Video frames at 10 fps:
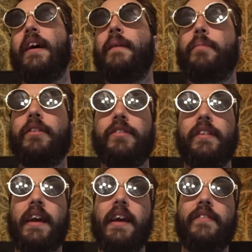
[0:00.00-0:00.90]
Personally,
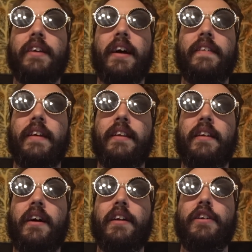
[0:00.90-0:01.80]
I haven't gotten that into
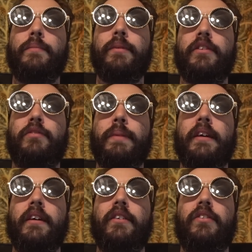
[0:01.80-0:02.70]
audiobooks
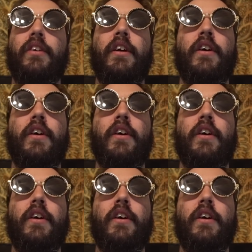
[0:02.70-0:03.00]
because